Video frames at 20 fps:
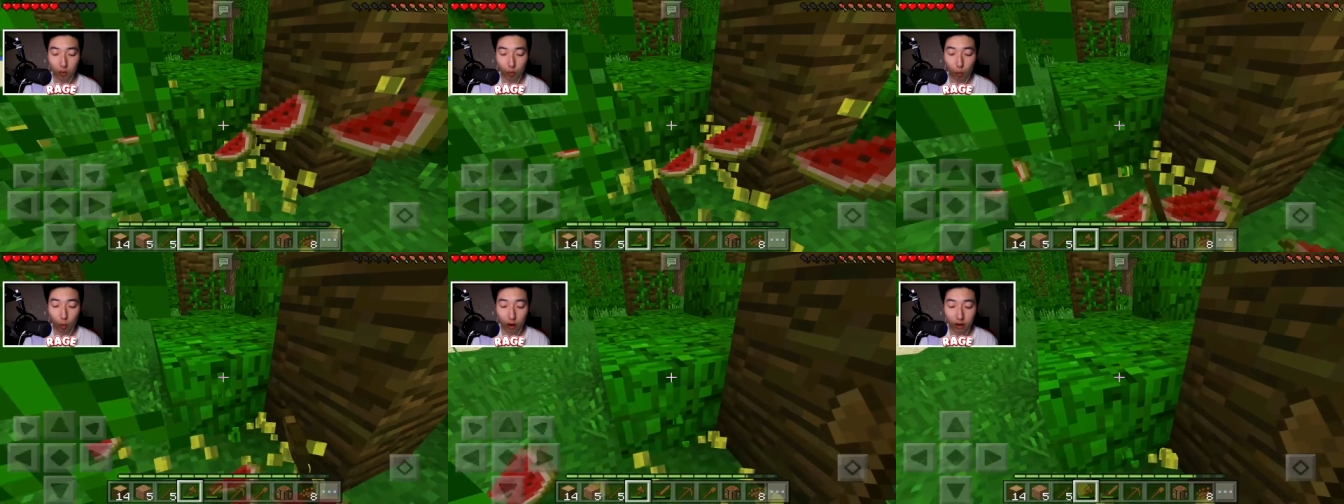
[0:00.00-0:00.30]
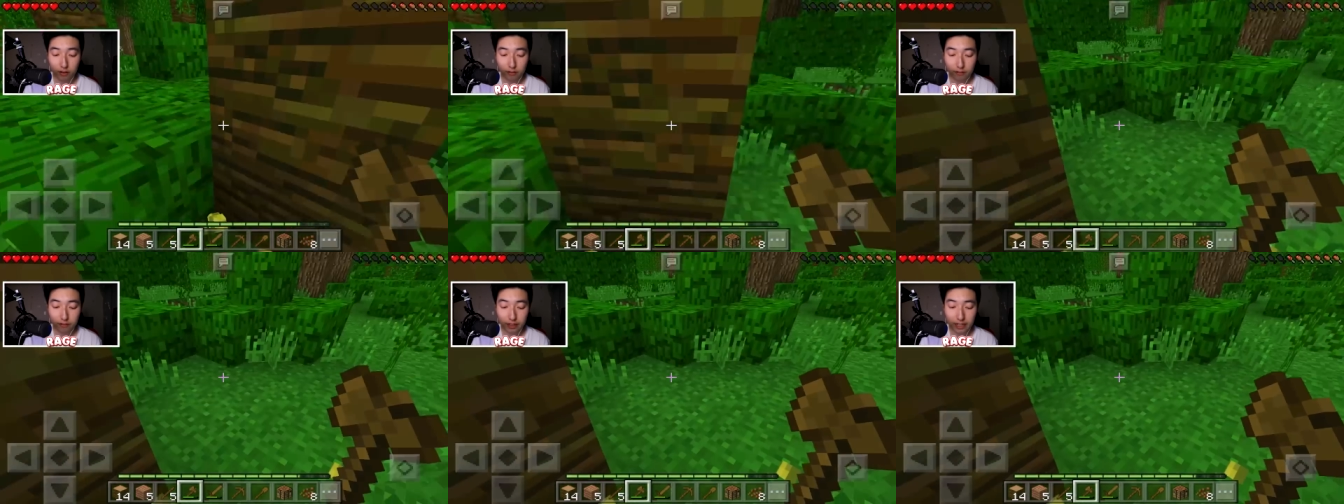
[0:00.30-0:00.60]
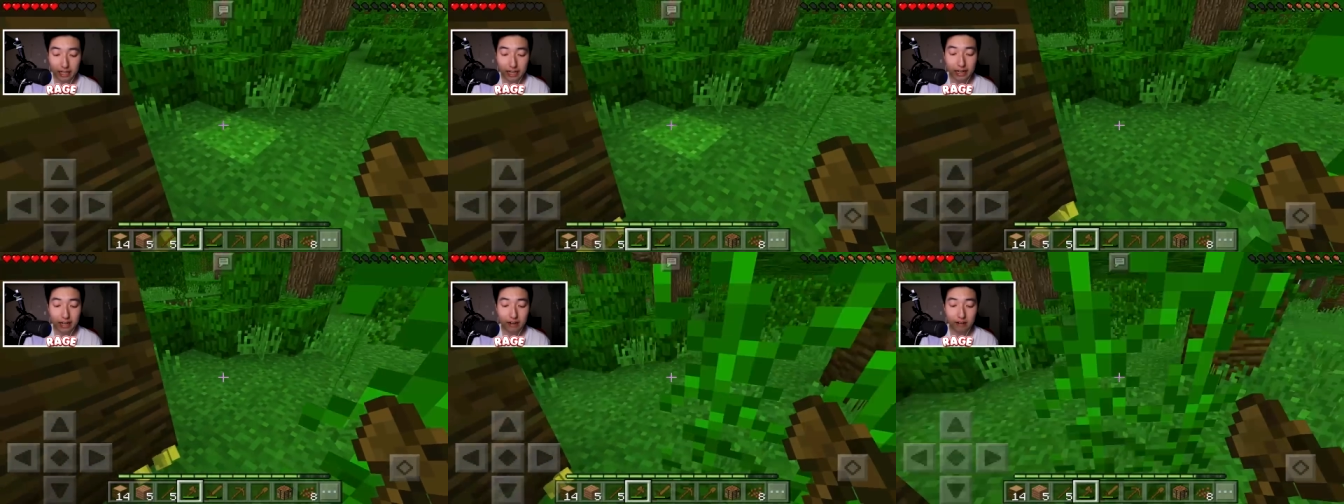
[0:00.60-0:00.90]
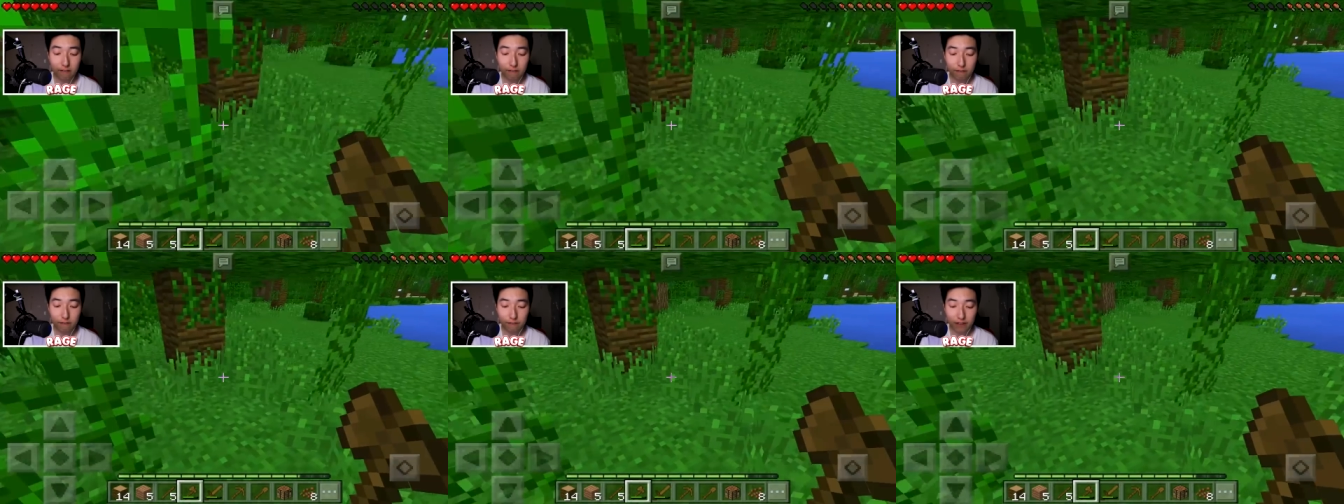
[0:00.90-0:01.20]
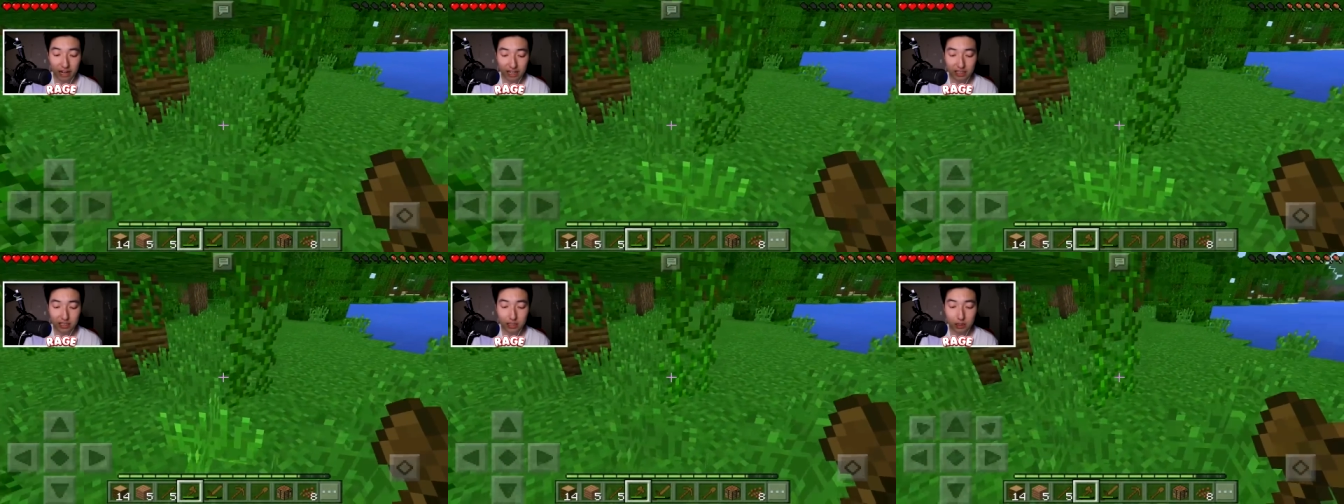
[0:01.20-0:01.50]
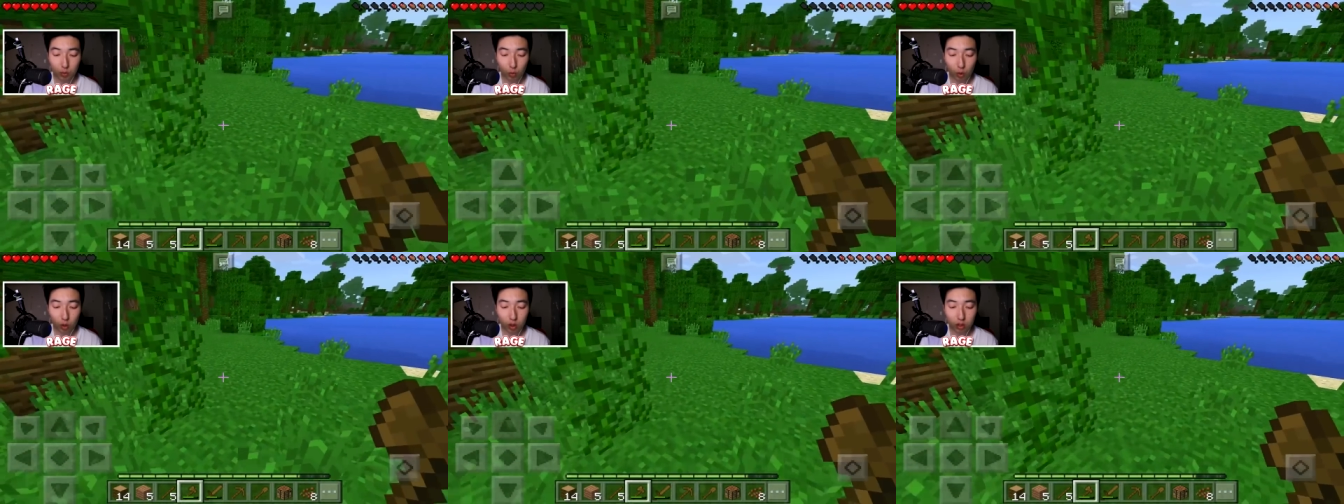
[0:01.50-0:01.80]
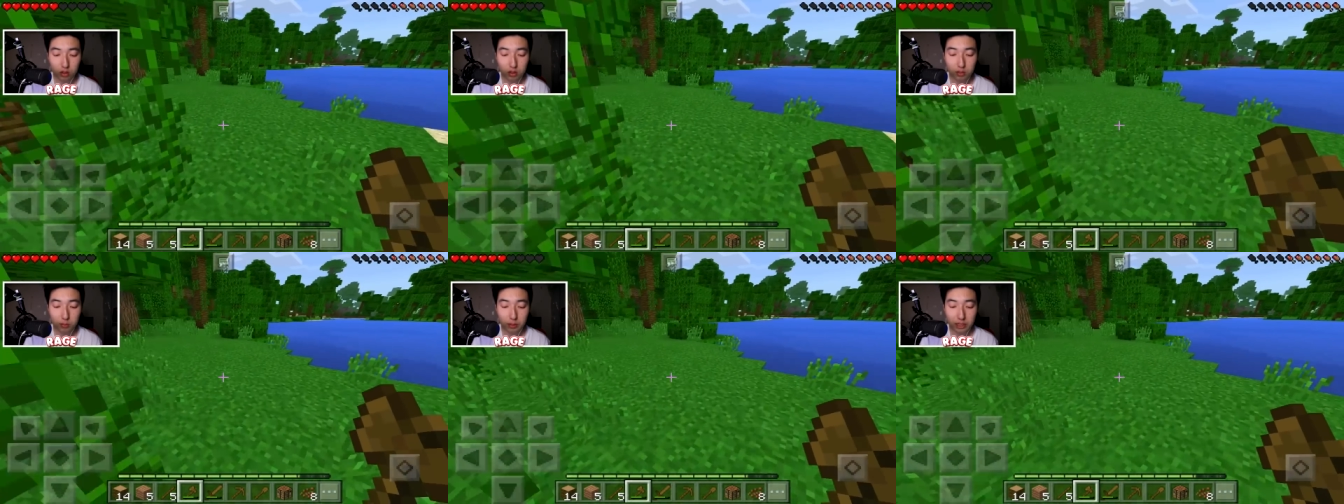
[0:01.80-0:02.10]
one of the infected
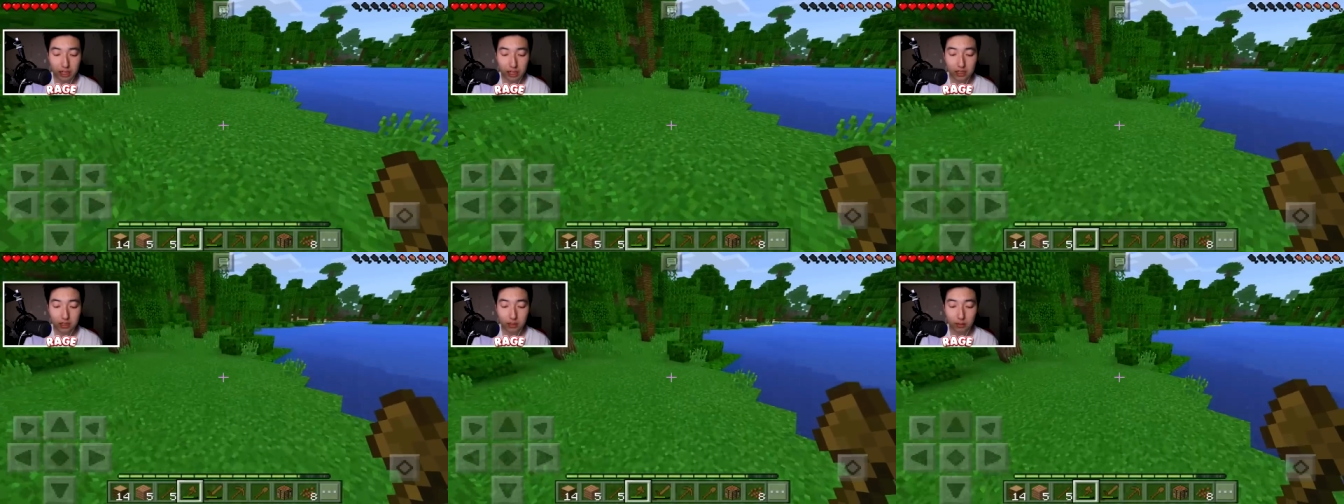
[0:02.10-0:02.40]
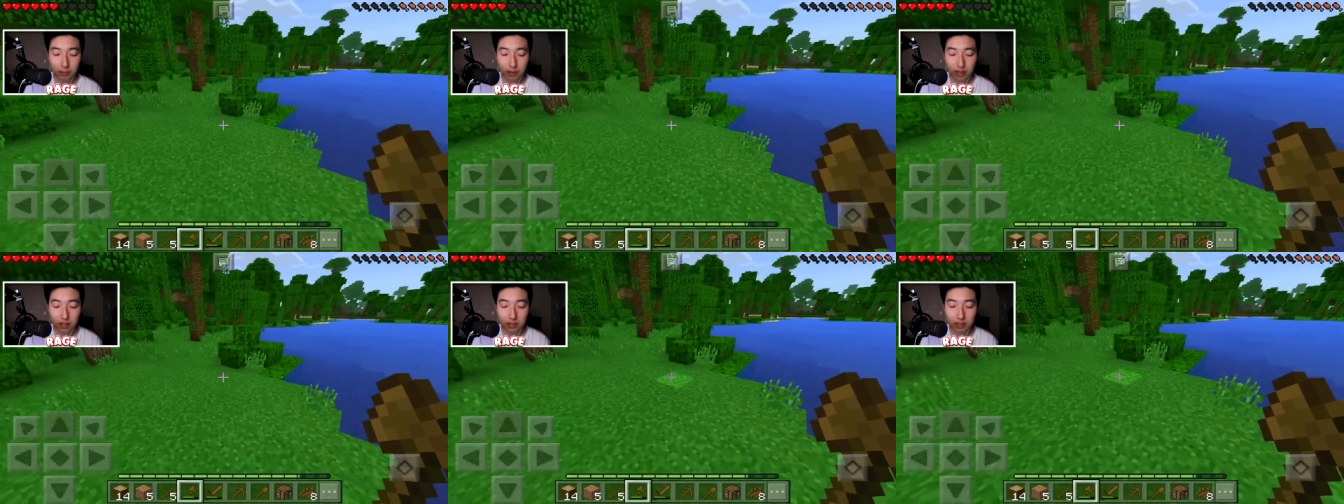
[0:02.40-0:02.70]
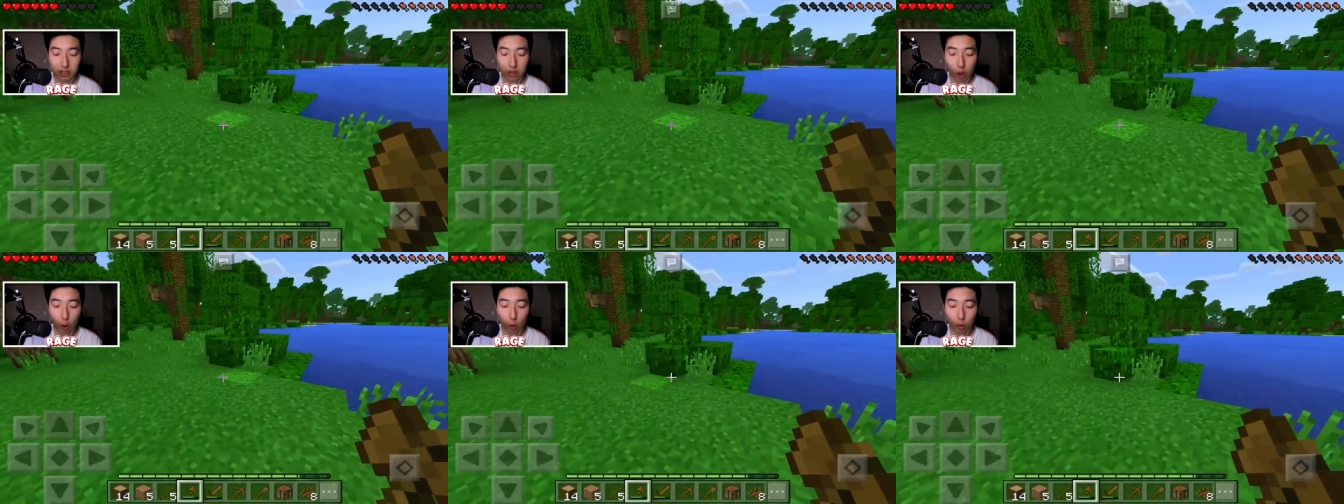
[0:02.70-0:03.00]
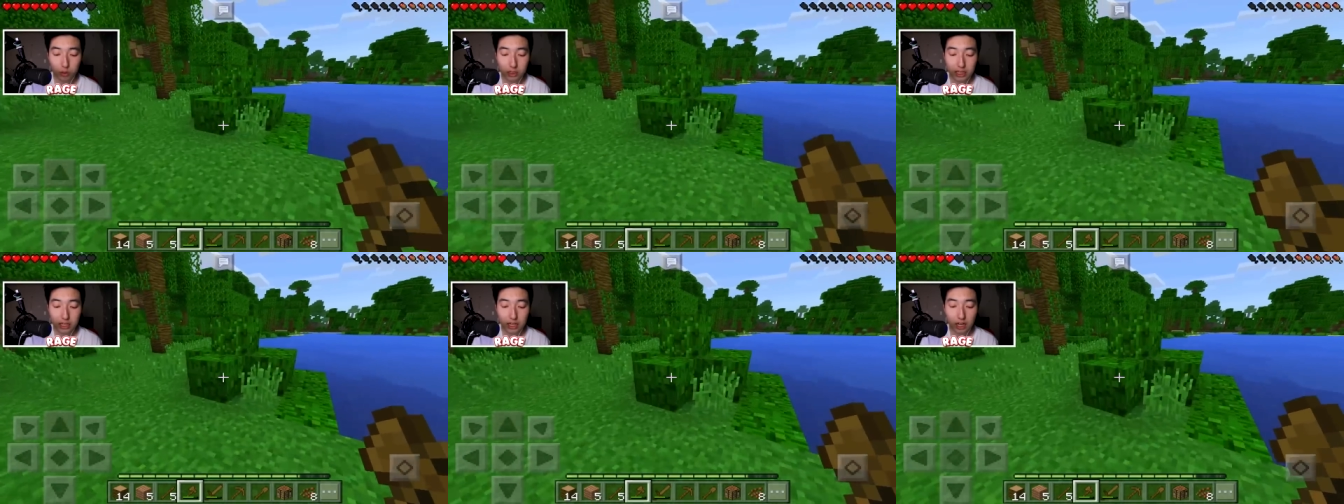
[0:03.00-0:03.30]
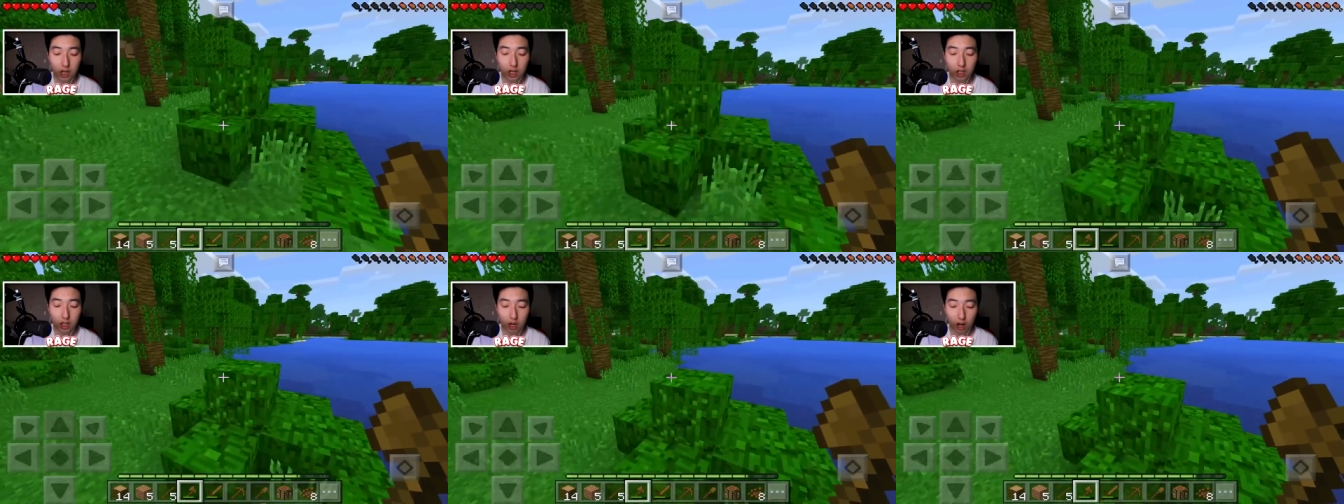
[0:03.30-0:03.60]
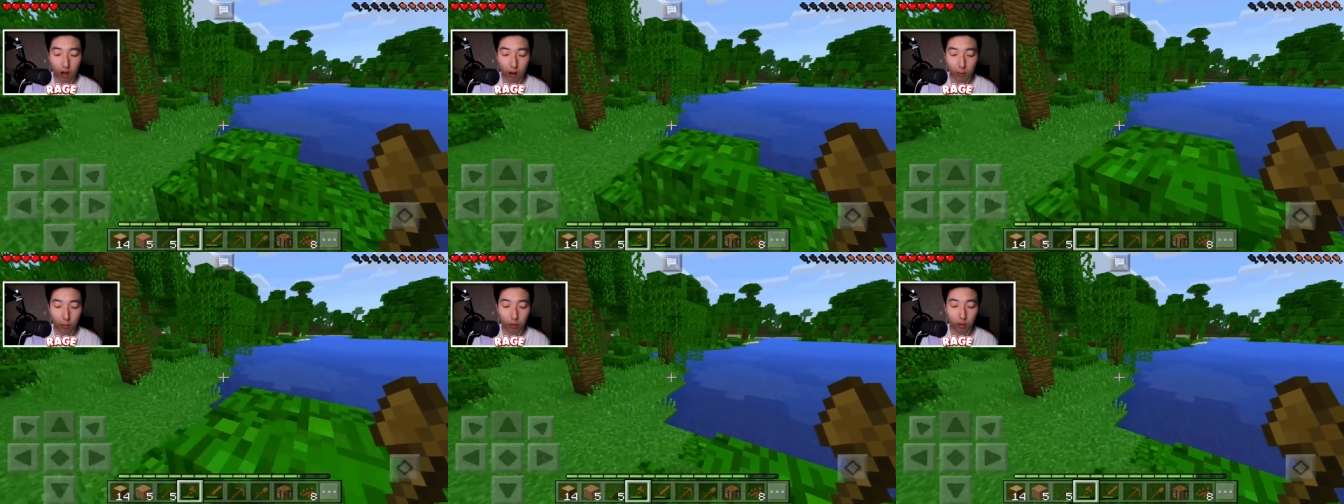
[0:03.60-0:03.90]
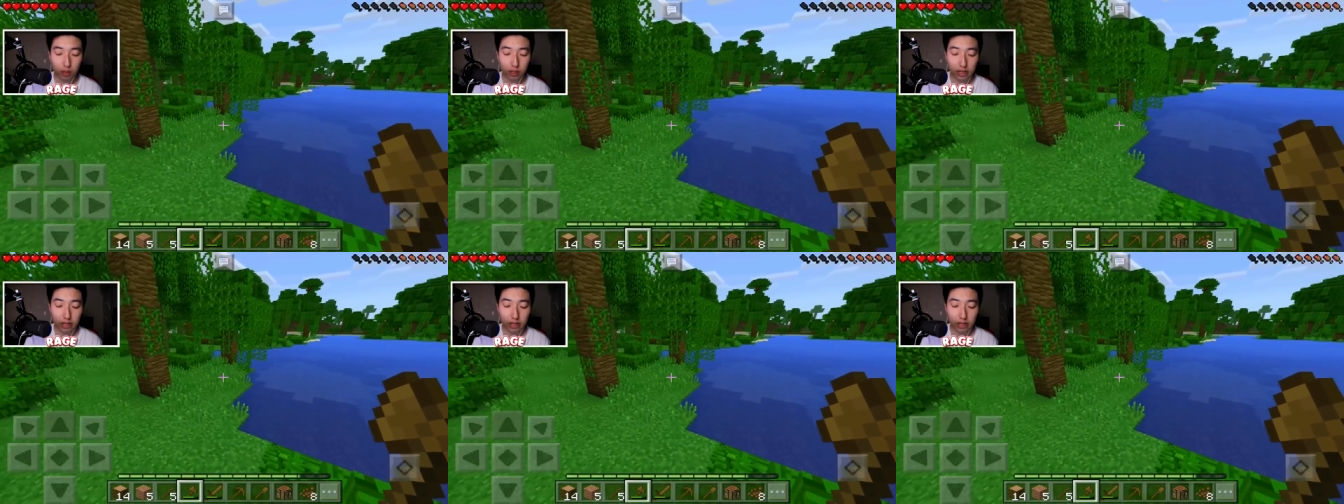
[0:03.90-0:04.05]
worlds because apparently only a couple,